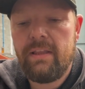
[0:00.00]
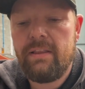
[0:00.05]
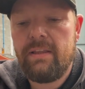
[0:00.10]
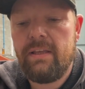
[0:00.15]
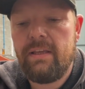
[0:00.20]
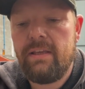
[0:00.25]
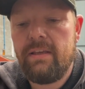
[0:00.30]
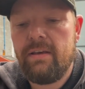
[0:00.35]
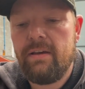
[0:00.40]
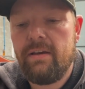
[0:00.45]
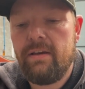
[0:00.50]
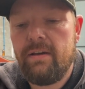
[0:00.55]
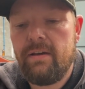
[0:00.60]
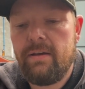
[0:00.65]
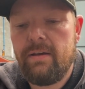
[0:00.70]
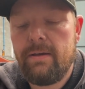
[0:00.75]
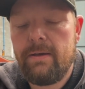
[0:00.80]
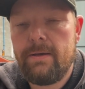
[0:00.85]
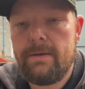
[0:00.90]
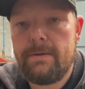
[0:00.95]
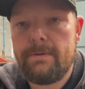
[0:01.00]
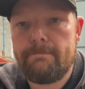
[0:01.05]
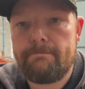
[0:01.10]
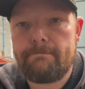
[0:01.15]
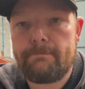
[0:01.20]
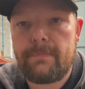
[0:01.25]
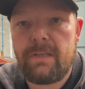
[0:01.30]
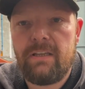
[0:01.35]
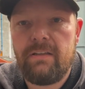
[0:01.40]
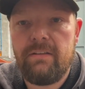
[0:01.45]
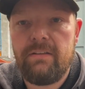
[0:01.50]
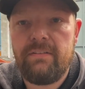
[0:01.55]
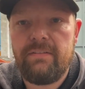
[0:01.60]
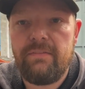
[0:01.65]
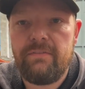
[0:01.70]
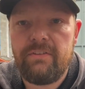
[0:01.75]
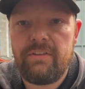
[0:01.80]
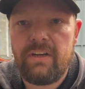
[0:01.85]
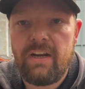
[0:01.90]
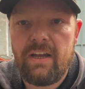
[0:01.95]
the
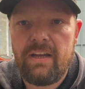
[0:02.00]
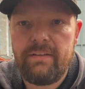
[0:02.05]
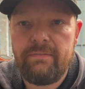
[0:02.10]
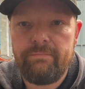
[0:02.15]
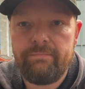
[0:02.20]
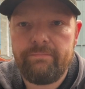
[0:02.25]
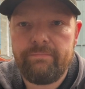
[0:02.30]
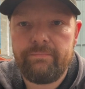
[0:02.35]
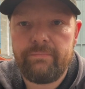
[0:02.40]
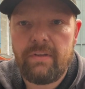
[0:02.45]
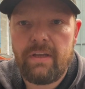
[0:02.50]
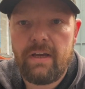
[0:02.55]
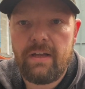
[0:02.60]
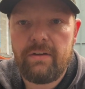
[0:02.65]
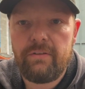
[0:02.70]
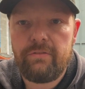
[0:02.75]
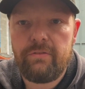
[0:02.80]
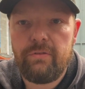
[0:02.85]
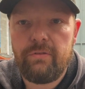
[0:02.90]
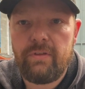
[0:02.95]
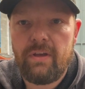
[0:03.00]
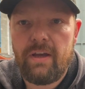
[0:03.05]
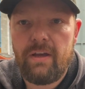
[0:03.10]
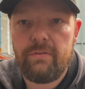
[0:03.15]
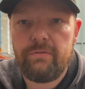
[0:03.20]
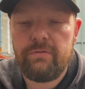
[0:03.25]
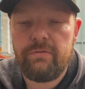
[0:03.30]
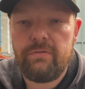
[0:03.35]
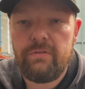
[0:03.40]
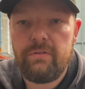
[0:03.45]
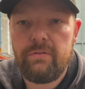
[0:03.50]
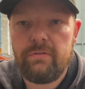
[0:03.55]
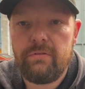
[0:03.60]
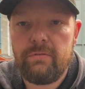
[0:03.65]
79 RS2000